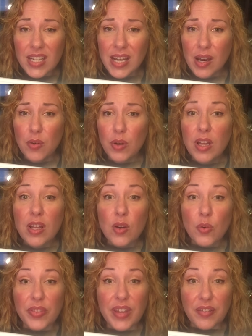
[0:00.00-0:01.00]
Now,
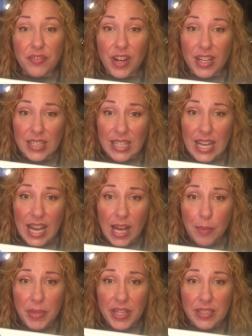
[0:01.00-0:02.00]
when that finally
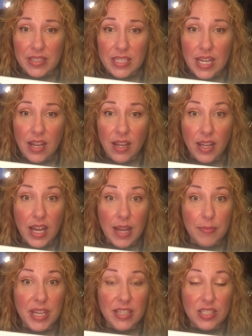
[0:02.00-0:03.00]
happened,
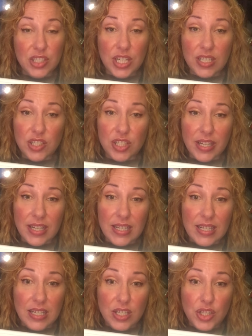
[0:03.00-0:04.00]
I made the change that I
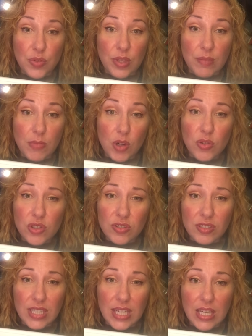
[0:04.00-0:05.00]
needed to
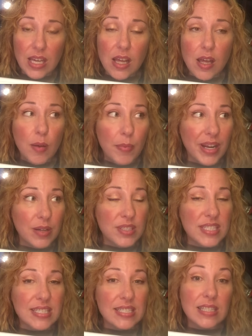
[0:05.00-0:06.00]
emotionally, but I
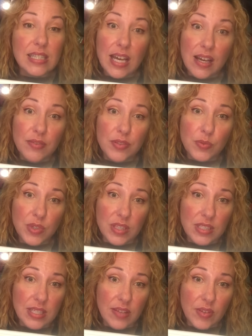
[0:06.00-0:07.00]
was still left
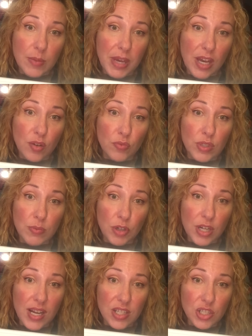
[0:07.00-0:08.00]
with the 70 pound
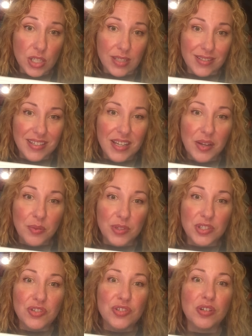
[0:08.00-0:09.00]
repercussion,
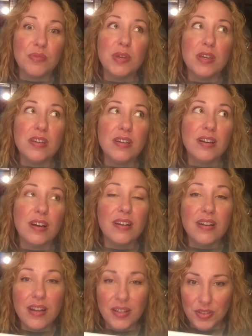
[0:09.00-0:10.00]
which took me
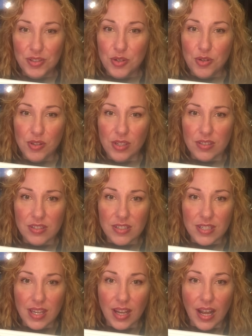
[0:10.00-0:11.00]
another two years
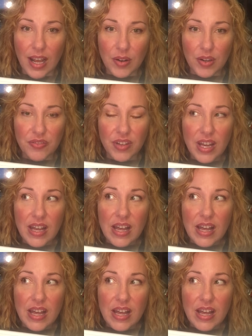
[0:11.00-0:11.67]
to get out of